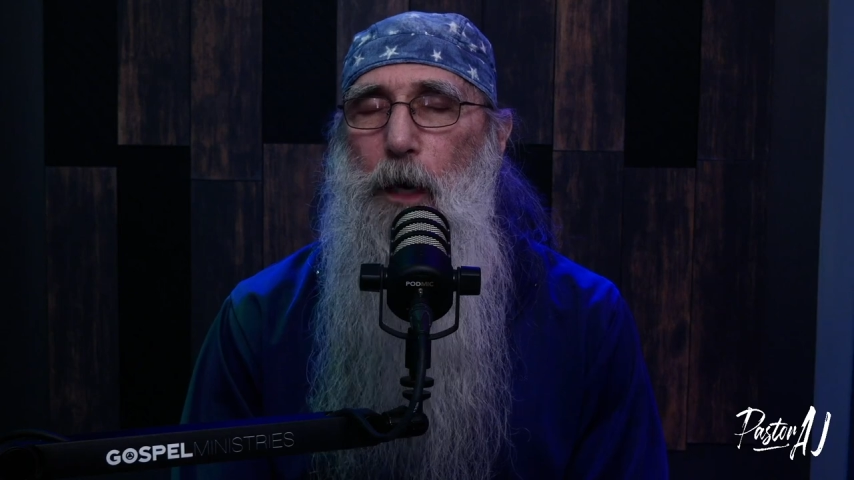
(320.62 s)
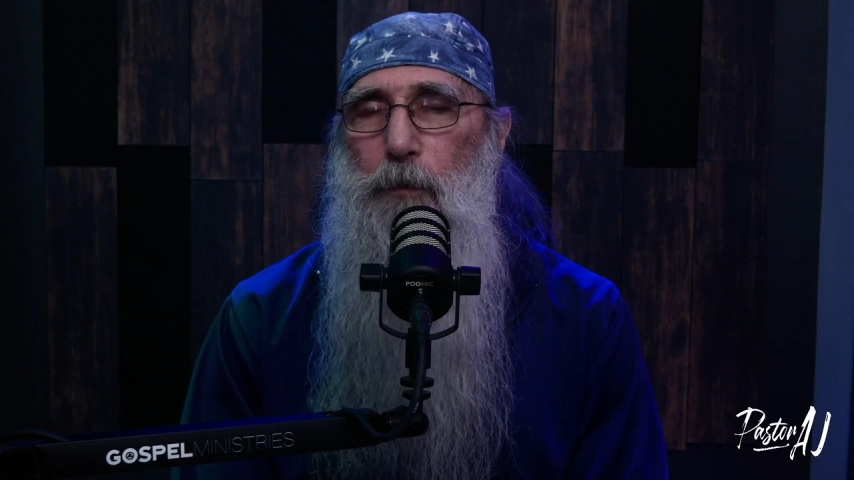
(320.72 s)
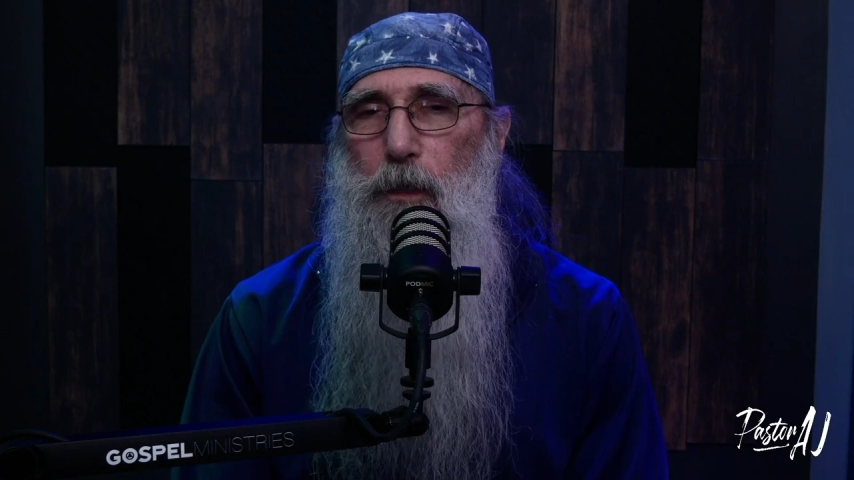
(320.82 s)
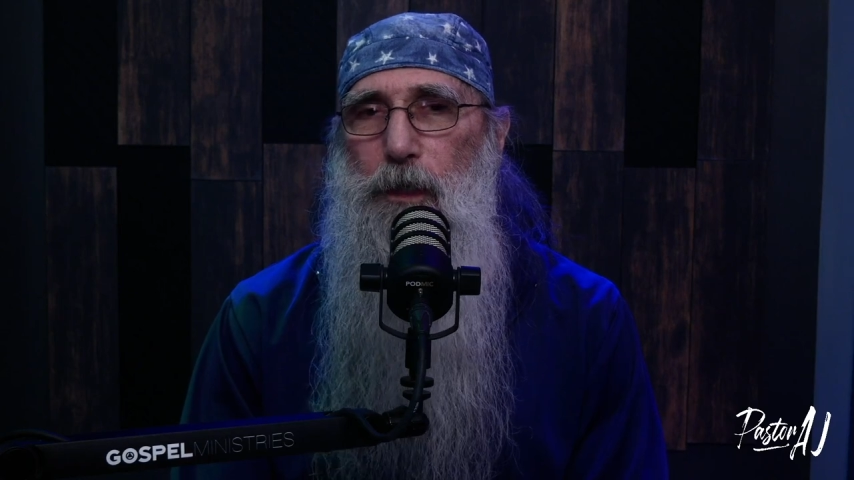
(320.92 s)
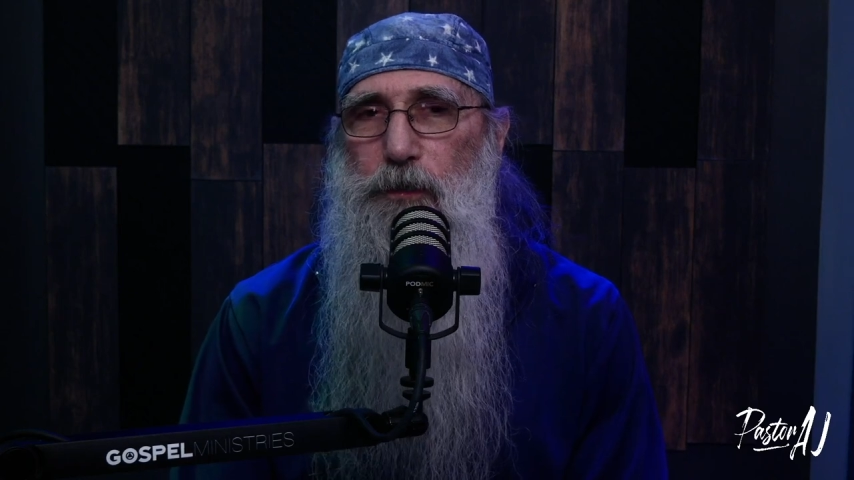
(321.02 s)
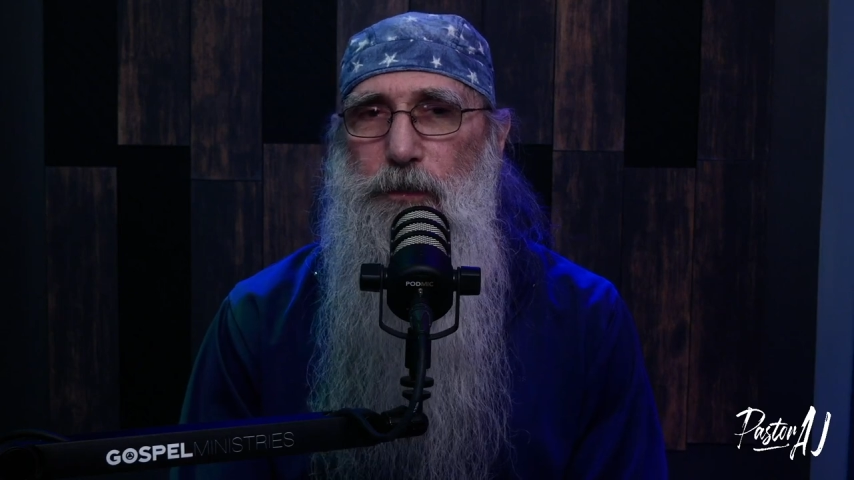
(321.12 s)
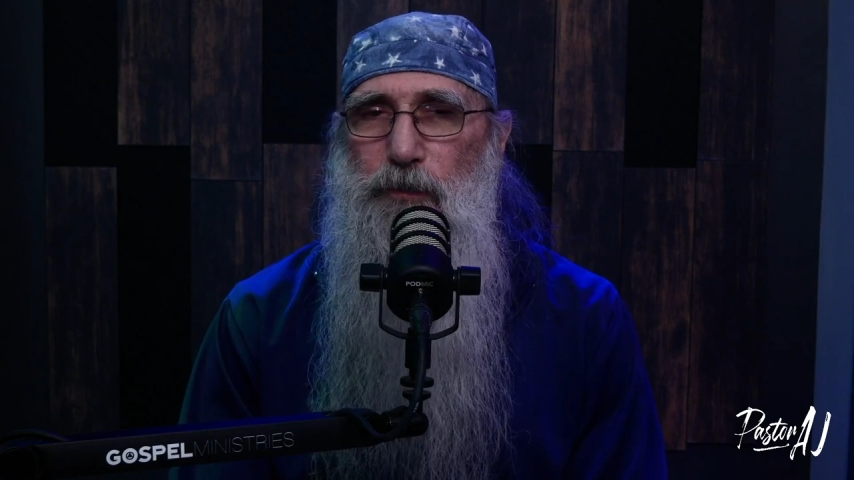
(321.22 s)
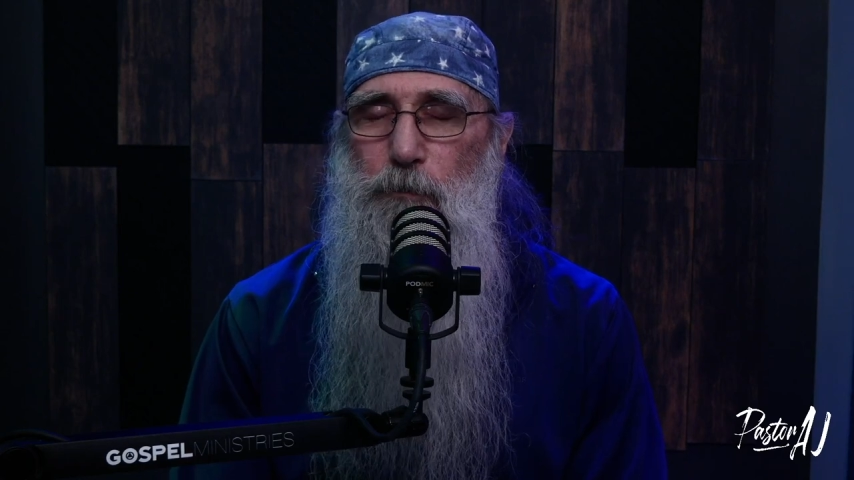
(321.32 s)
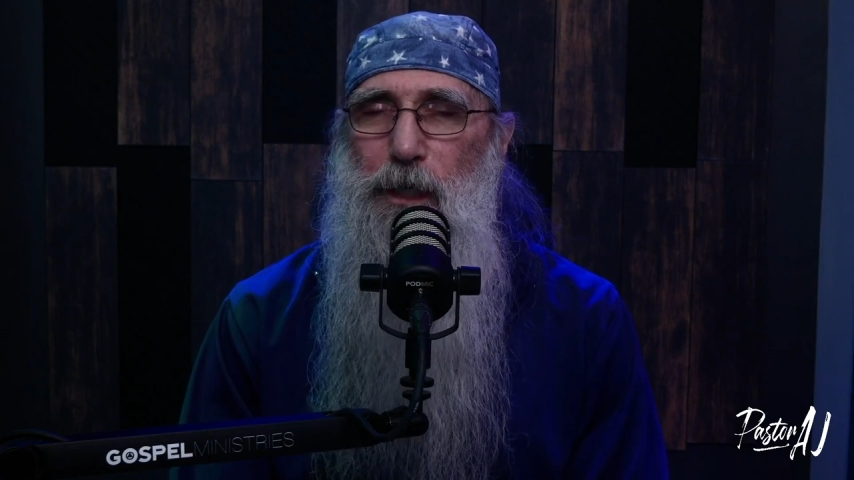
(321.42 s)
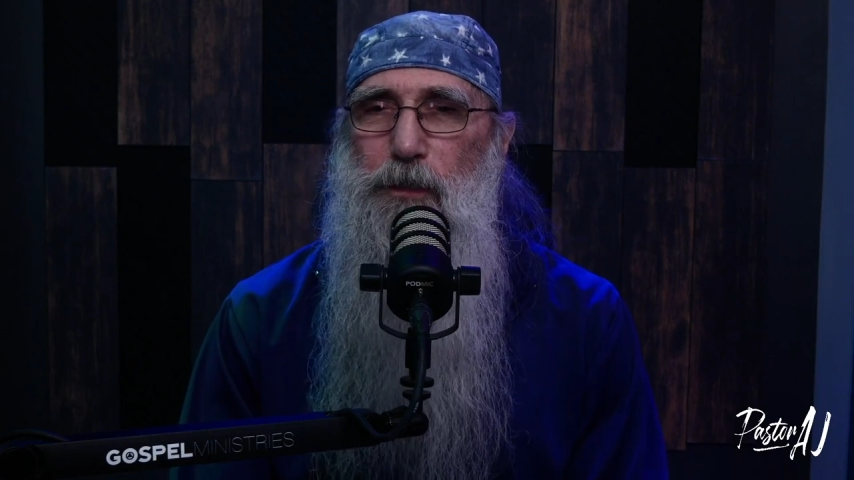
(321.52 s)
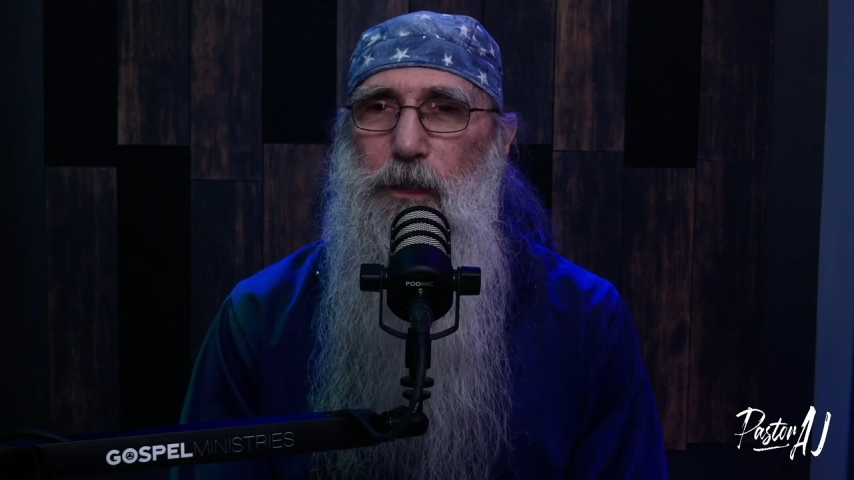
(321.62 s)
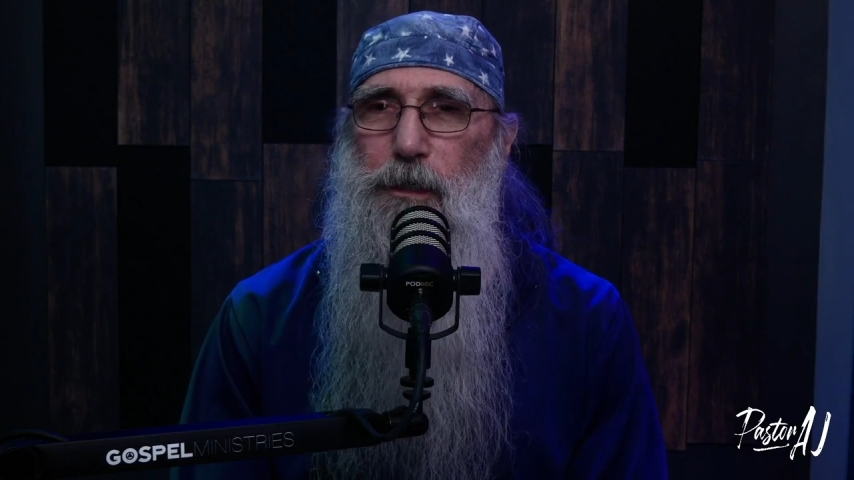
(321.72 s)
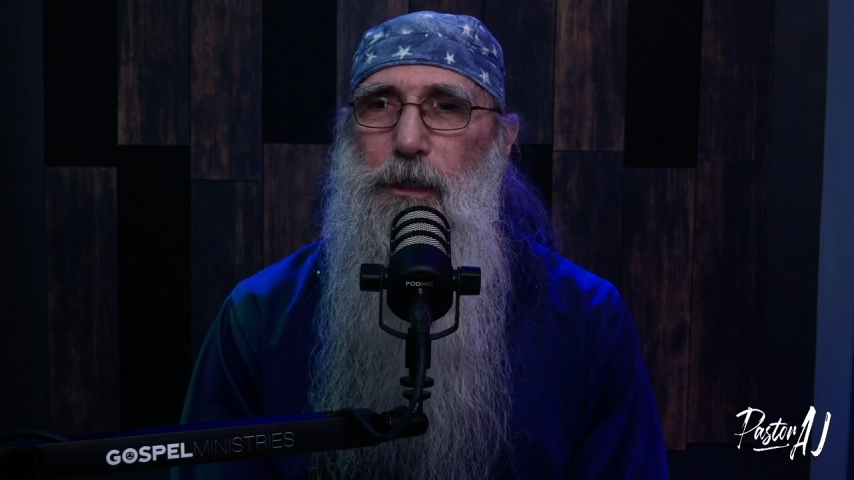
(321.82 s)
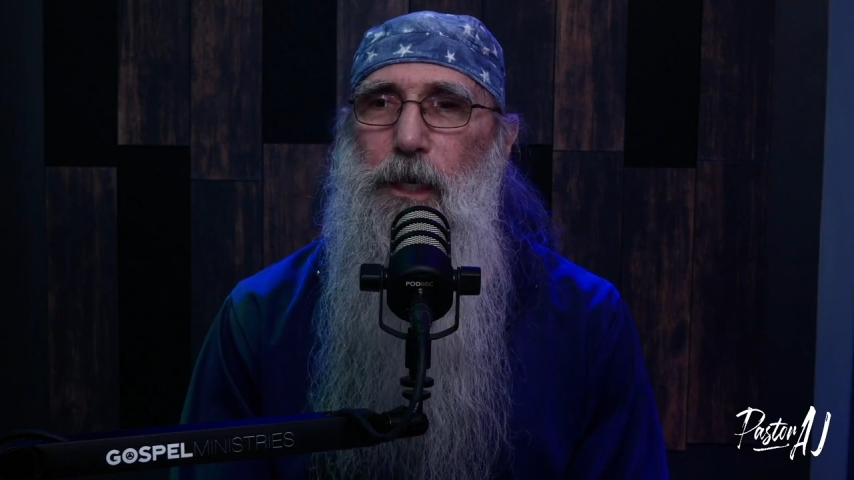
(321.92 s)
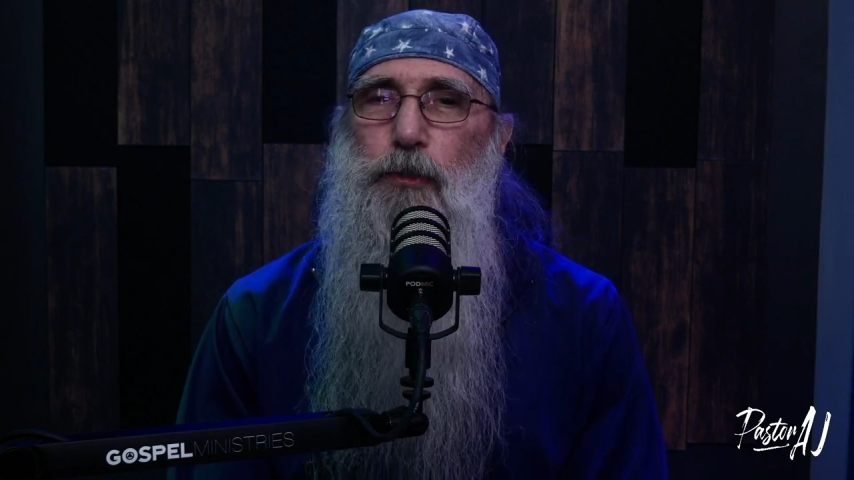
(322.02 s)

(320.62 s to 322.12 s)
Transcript: population especially,